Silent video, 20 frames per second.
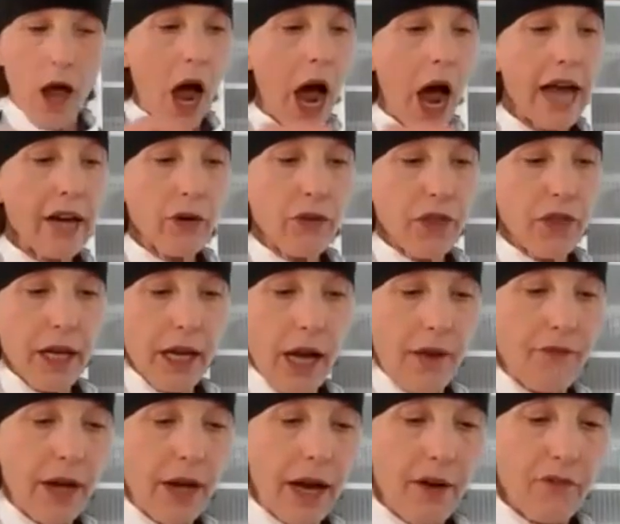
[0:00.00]
I don't think
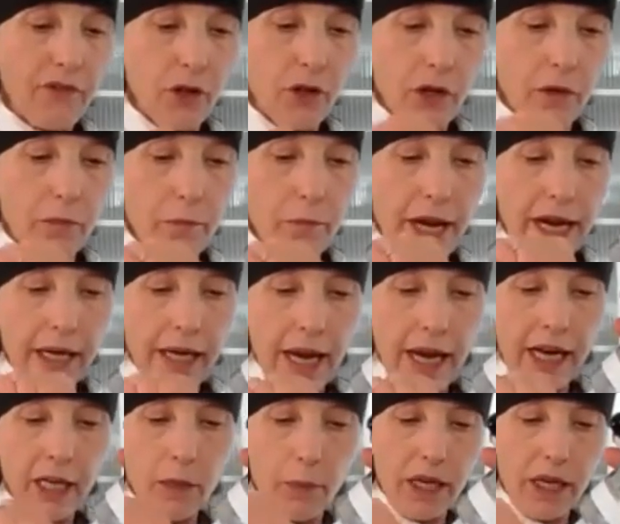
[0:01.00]
I've ever made
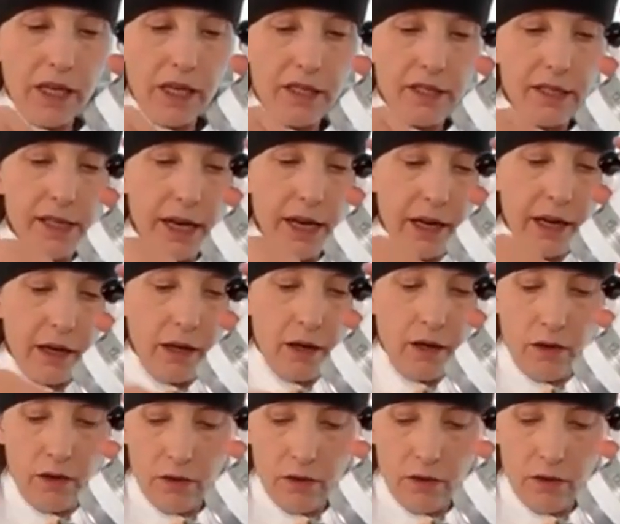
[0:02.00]
anybody sick.